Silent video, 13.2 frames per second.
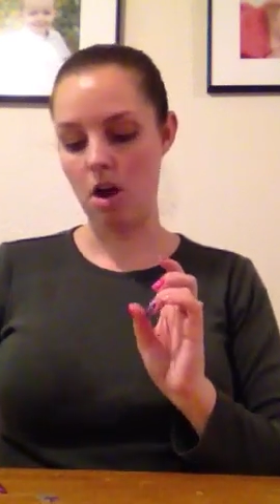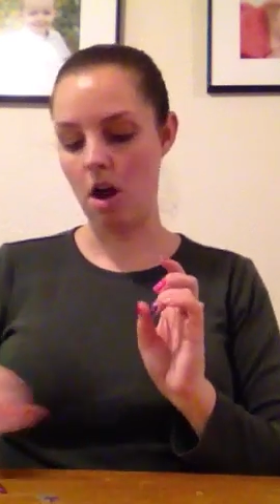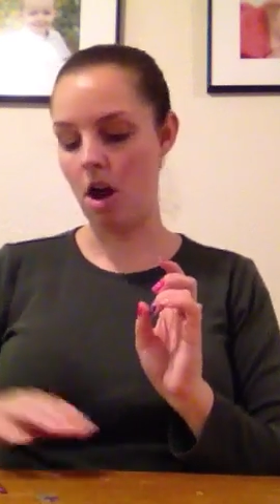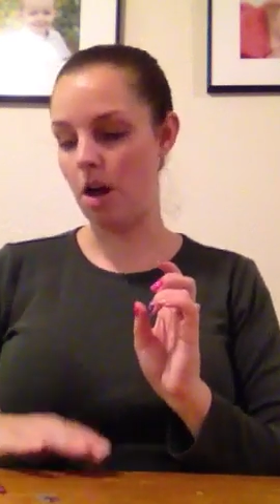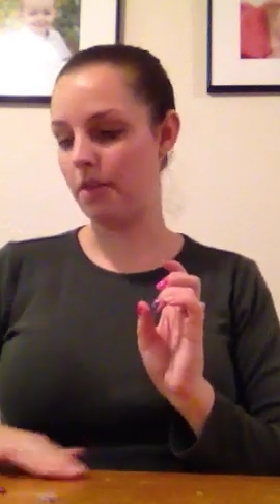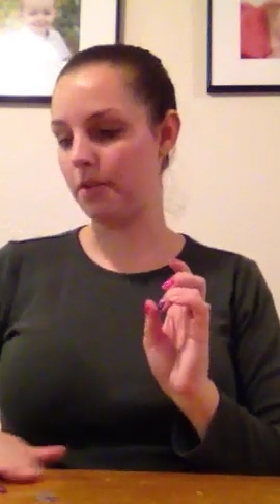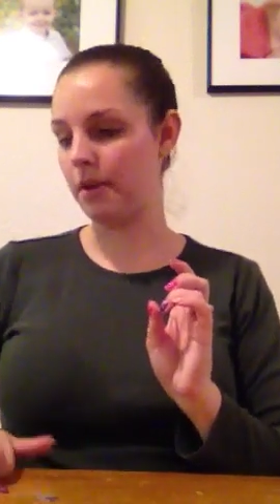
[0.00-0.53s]

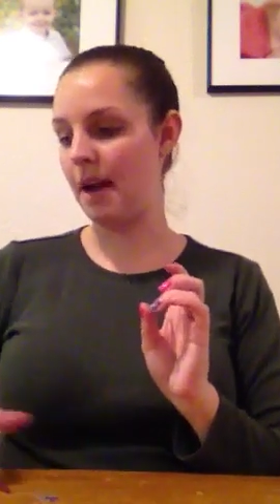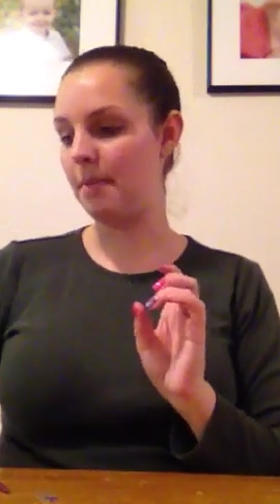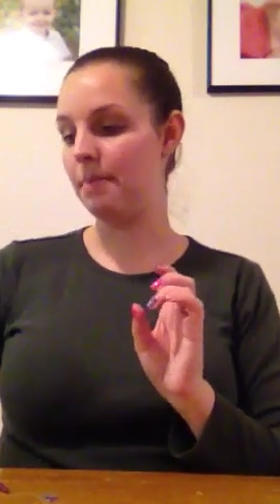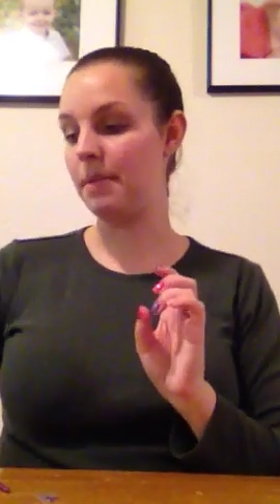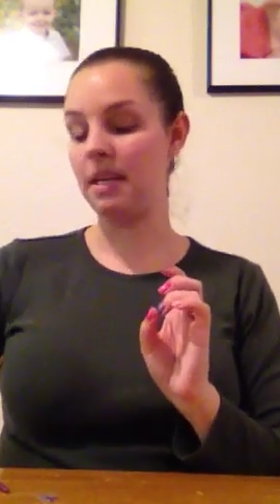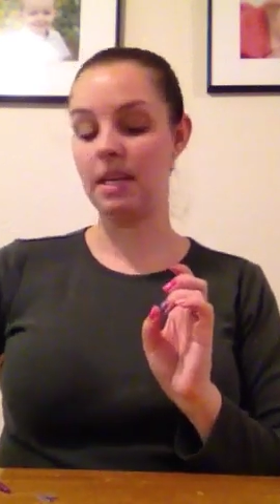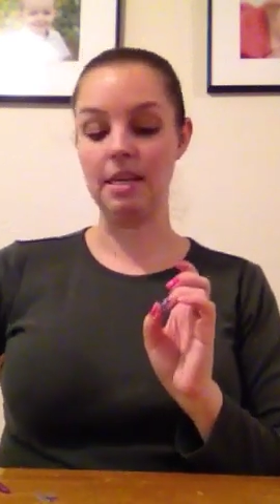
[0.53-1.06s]
on the
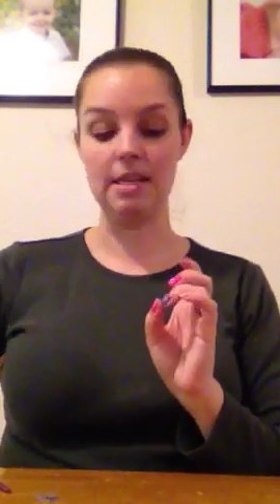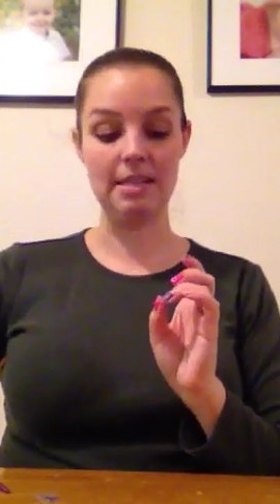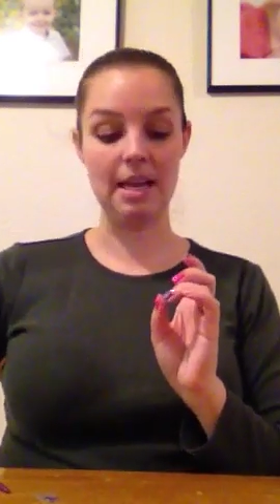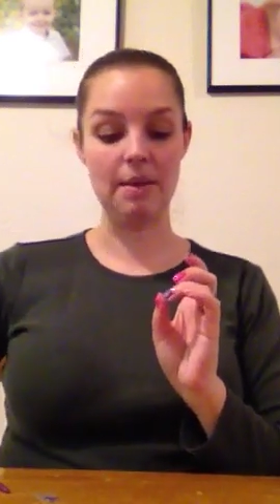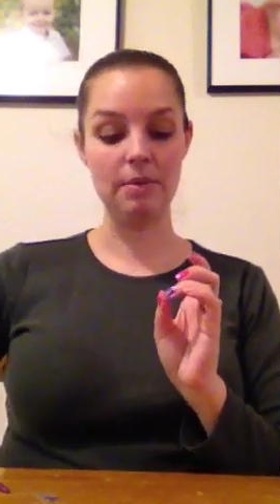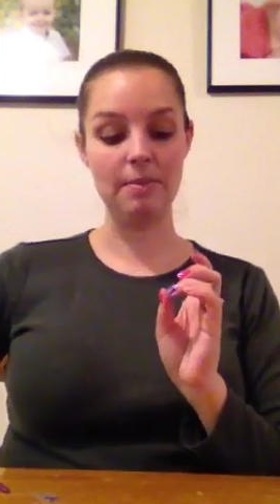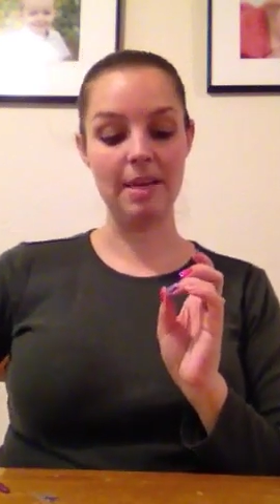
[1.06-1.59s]
wrap because
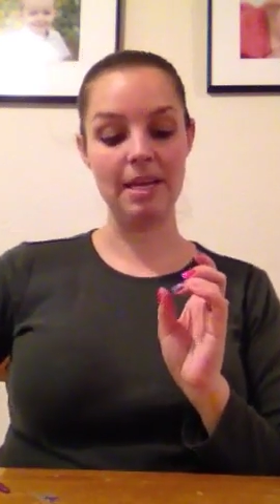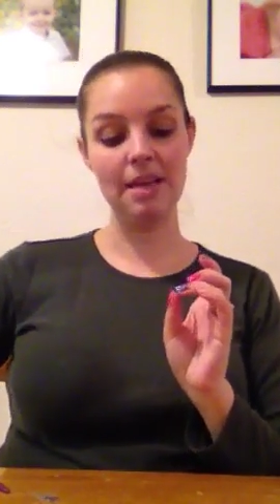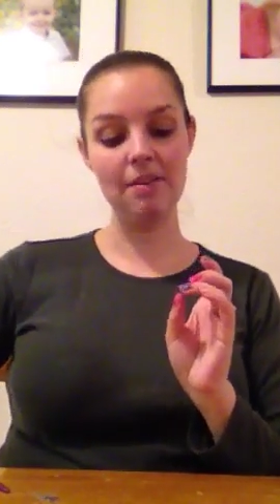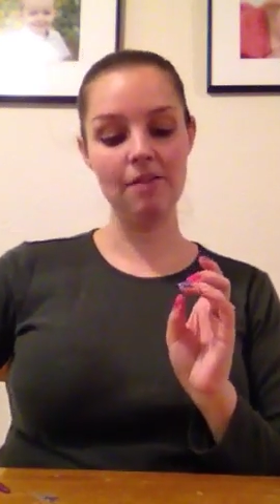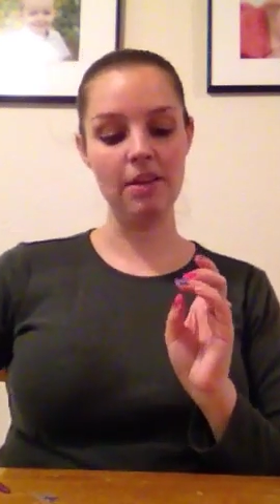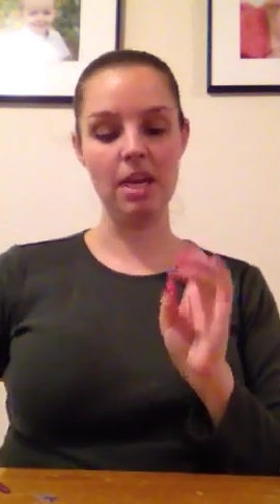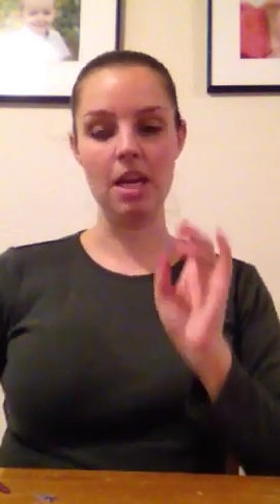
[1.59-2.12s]
I was making a
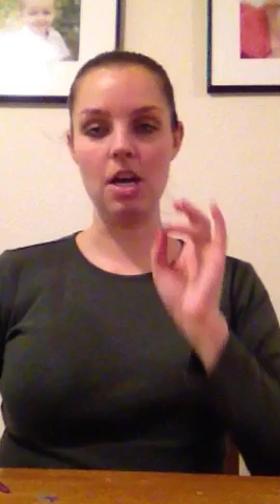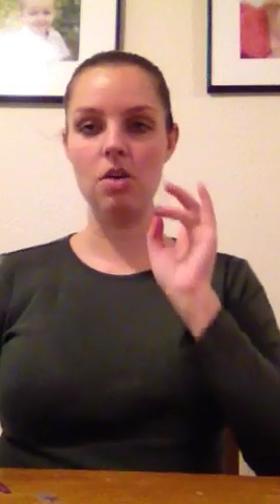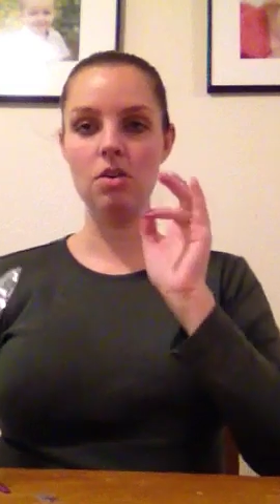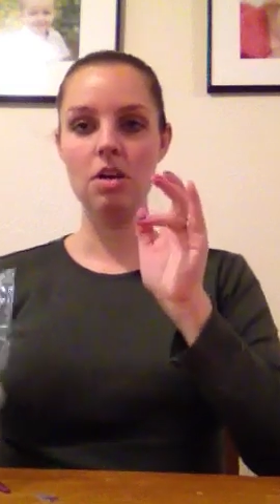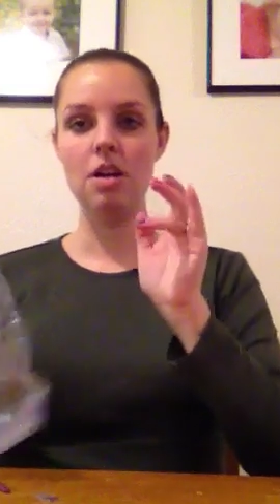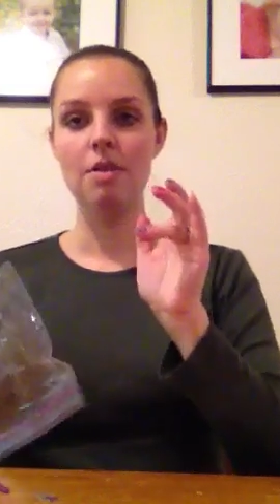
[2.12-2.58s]
video,